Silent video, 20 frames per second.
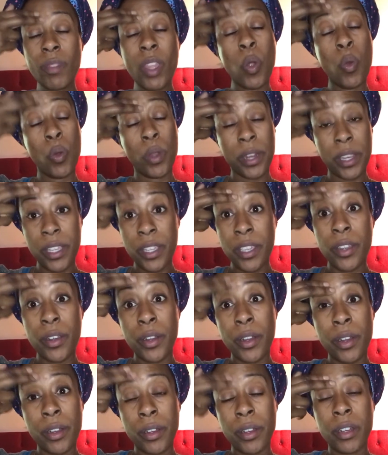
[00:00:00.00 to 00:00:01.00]
or
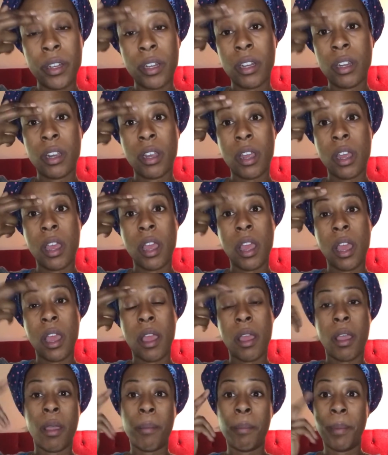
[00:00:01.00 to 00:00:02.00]
here,
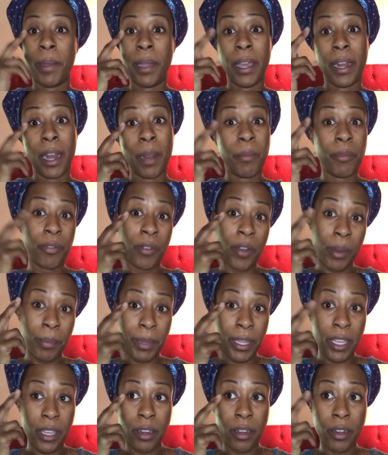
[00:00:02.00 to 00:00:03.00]
but I'm from
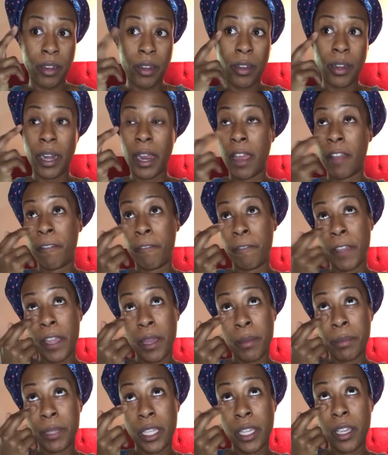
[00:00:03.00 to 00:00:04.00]
here and I have
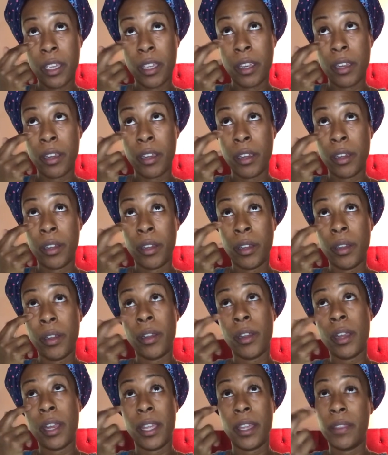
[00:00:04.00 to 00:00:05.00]
family
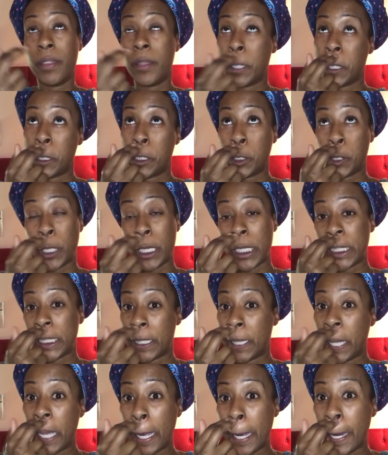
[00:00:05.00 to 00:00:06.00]
here and there's stress
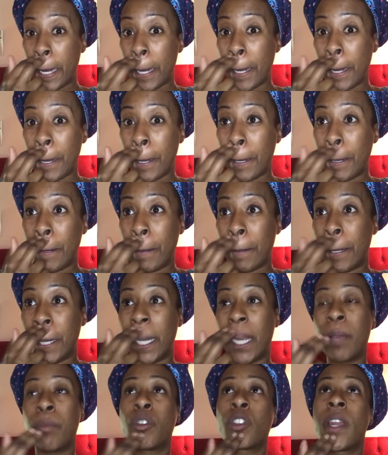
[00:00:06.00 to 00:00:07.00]
there,
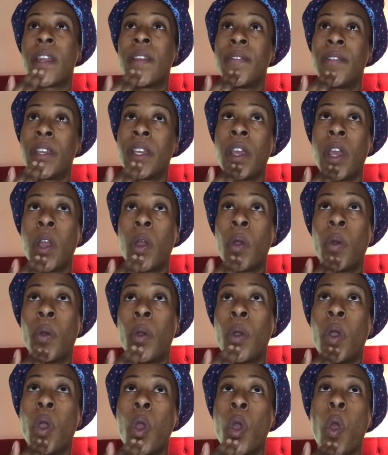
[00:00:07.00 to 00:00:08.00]
and I'm trying to figure out
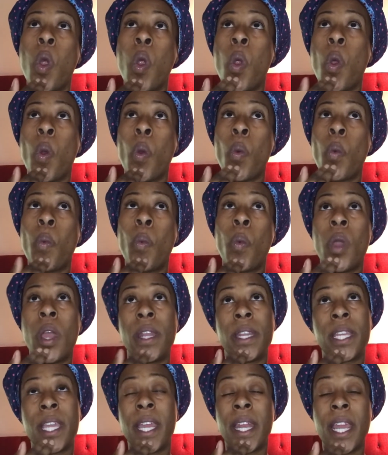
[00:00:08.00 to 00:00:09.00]

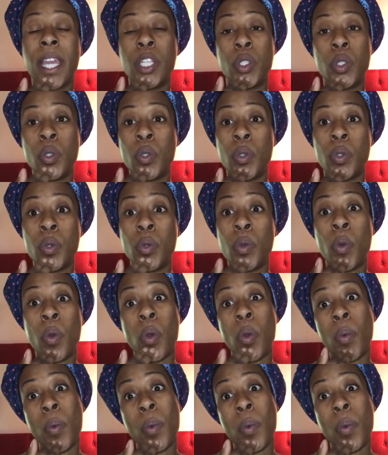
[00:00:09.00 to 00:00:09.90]
what can I do or